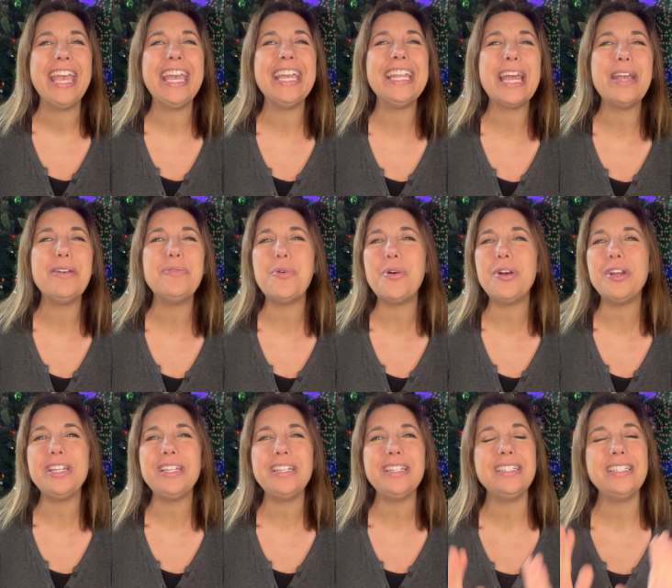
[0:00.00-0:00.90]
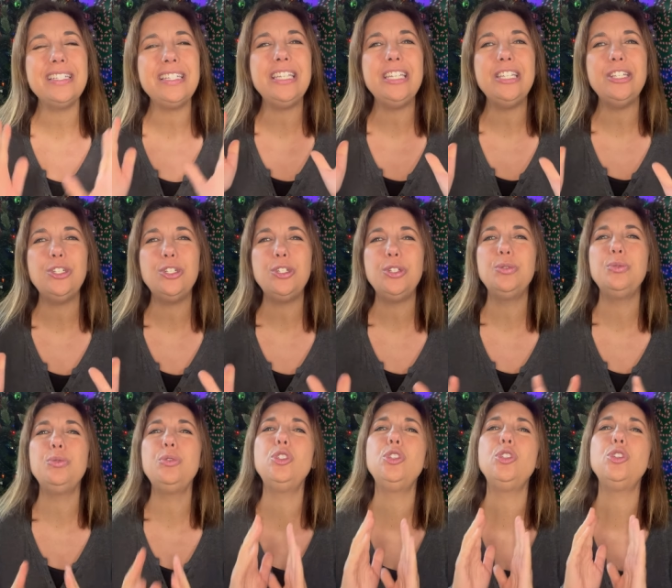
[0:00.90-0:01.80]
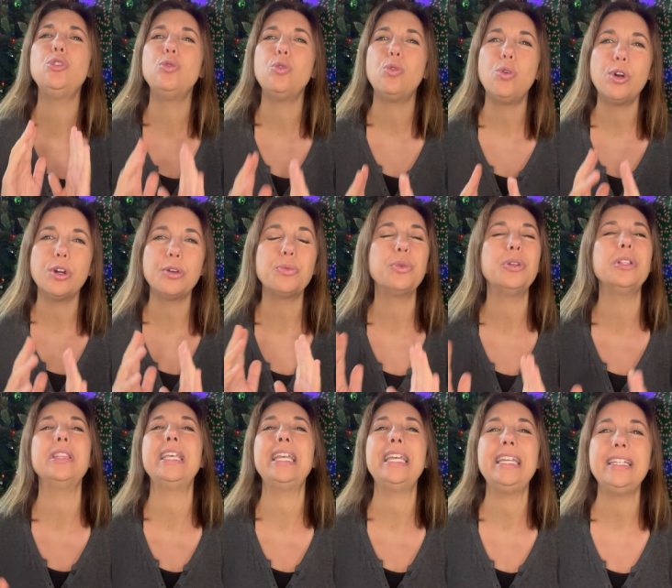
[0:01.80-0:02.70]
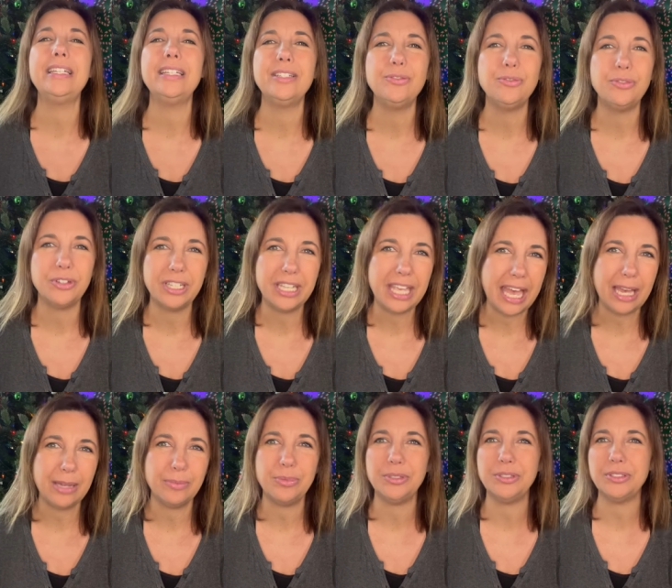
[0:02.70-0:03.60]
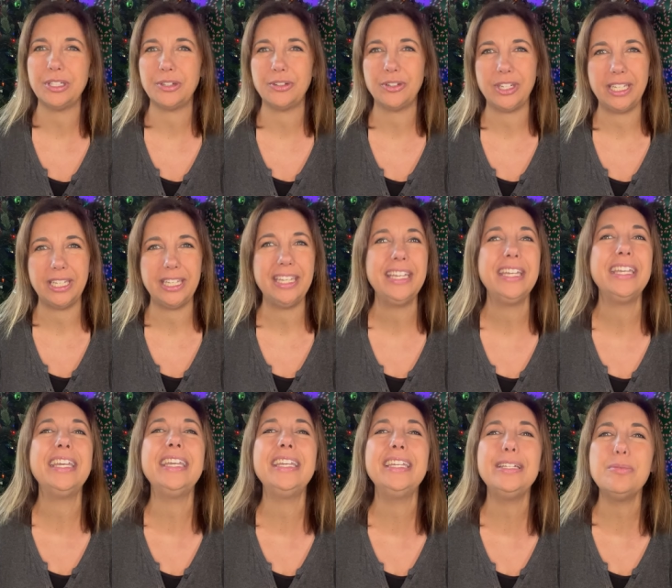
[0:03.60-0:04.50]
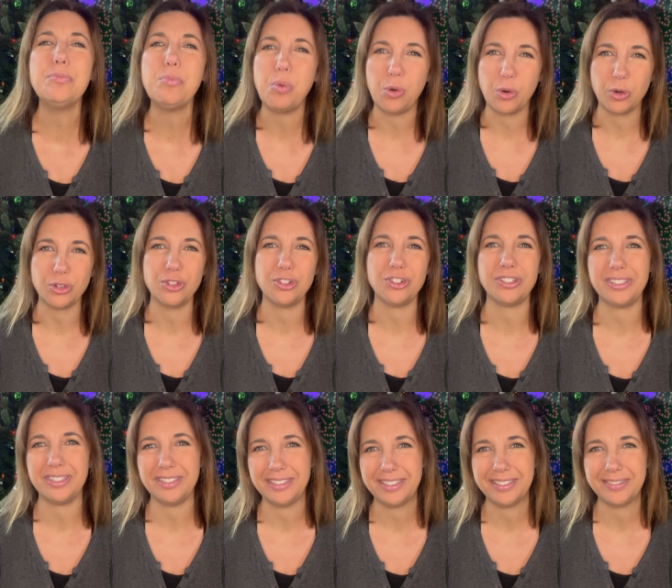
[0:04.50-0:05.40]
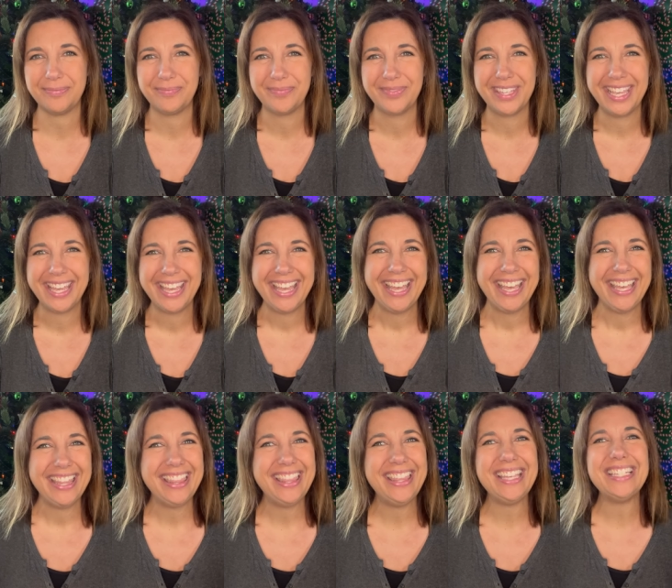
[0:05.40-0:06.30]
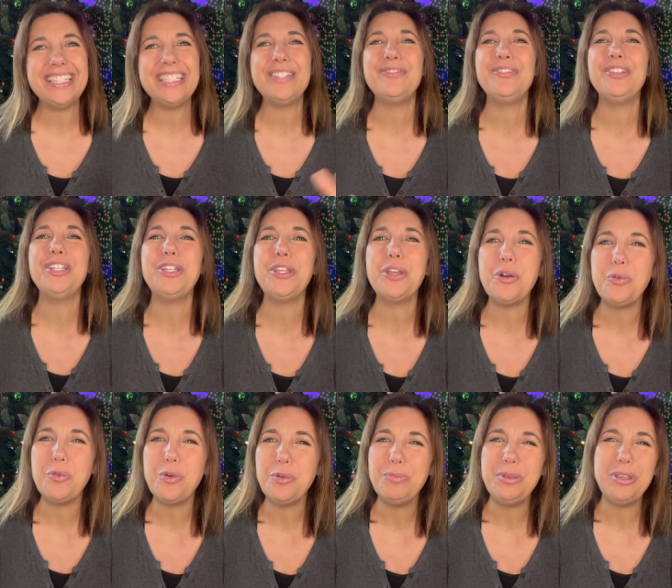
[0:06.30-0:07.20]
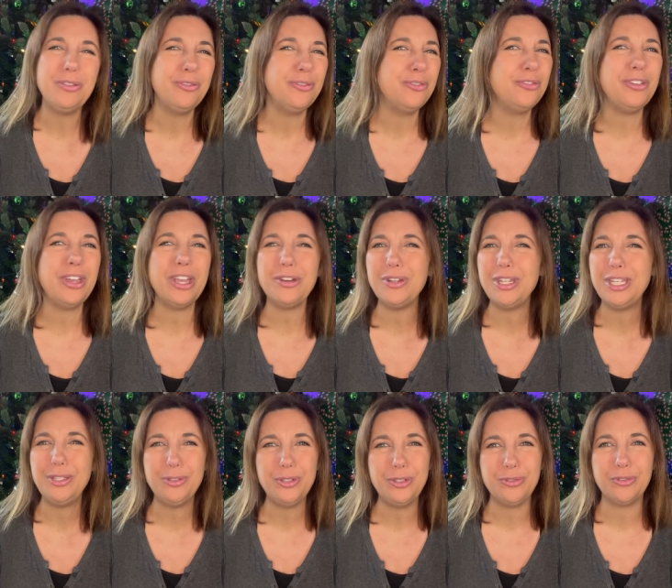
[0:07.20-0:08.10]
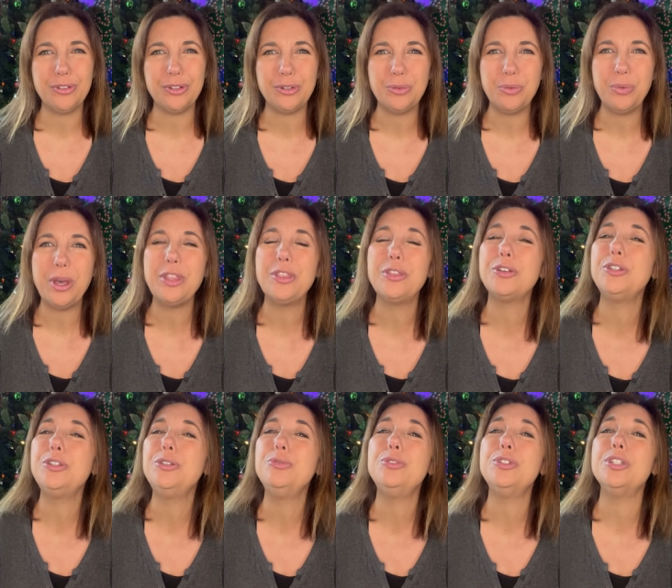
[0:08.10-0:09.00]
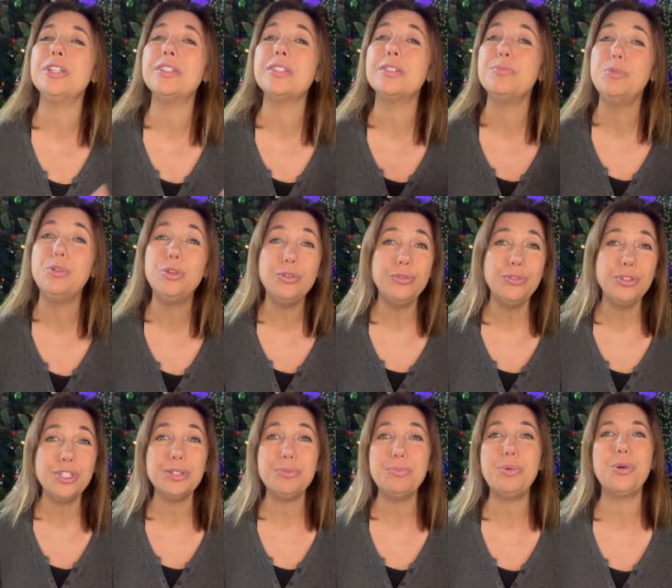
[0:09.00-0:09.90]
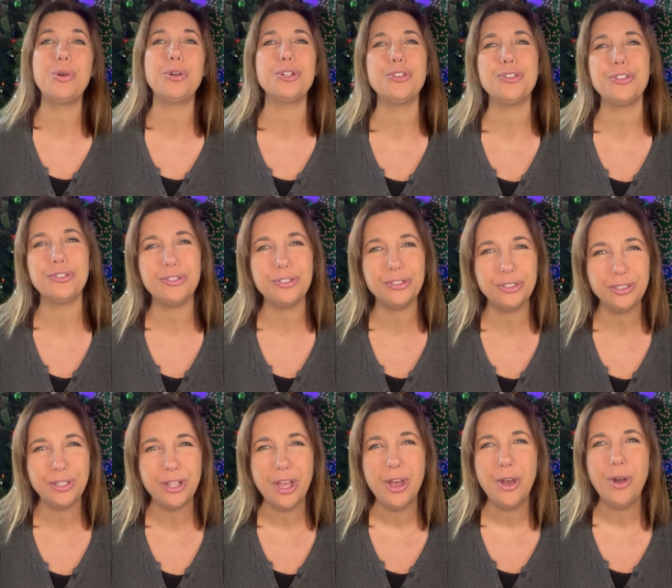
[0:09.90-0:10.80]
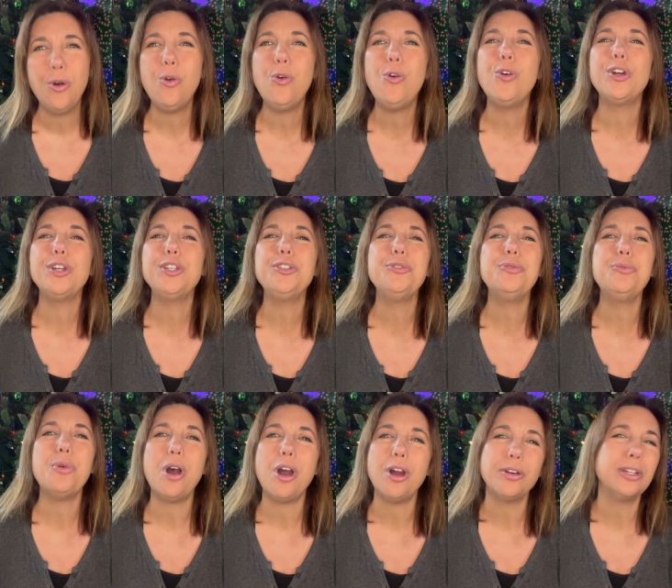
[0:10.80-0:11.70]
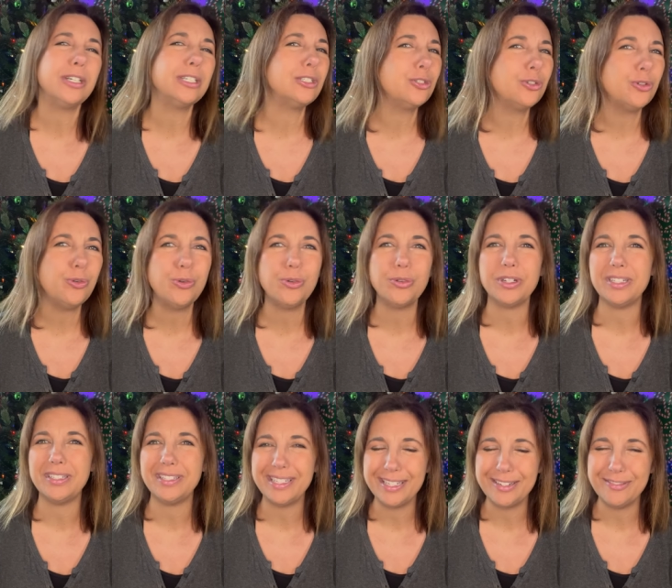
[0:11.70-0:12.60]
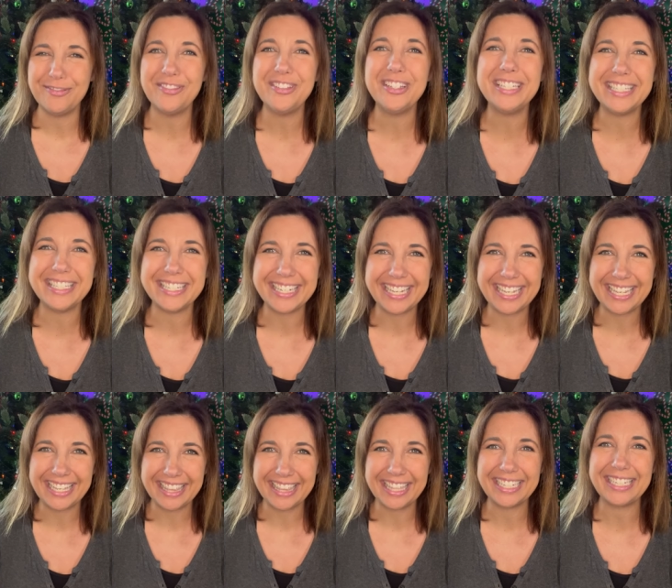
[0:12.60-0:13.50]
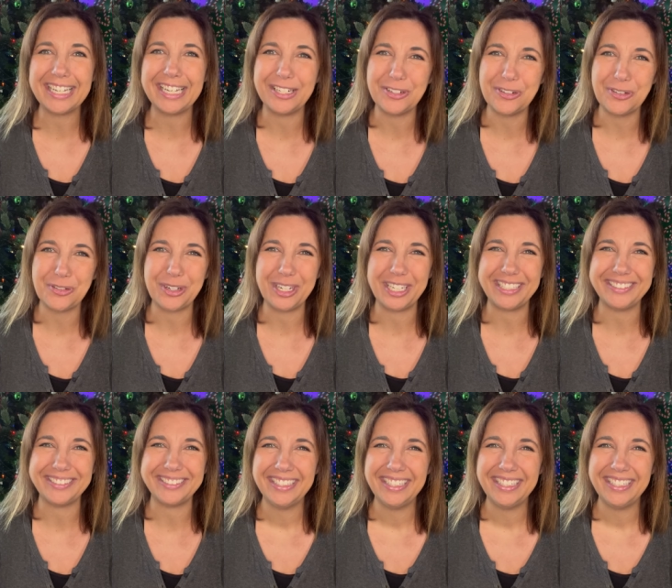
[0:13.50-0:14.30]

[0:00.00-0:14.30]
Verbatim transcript: and I wanted to teach you store related vocabulary in Portuguese. This video will be very useful whether you just moved to Portugal or you are a tourist visiting the country.